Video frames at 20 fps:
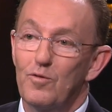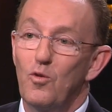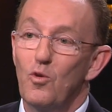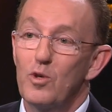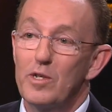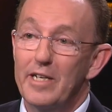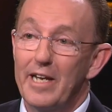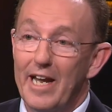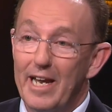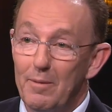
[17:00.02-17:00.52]

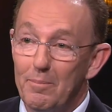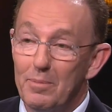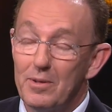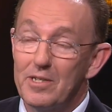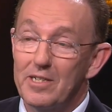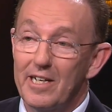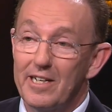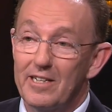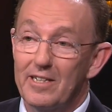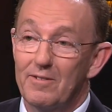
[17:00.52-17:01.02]

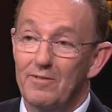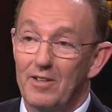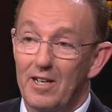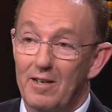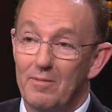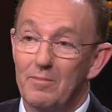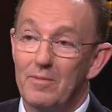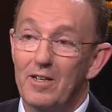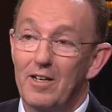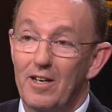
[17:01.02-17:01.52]
48% of
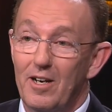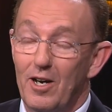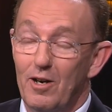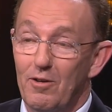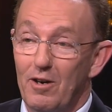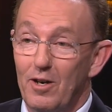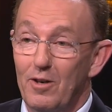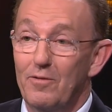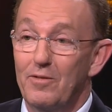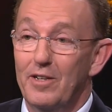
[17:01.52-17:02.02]
them
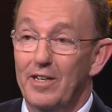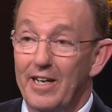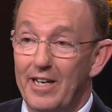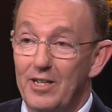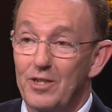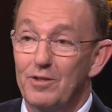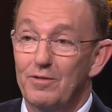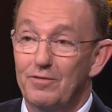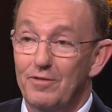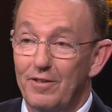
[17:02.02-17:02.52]
are over the
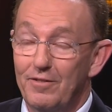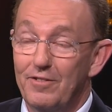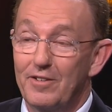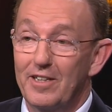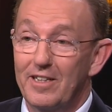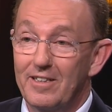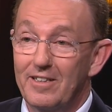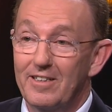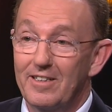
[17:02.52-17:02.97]
age of 50.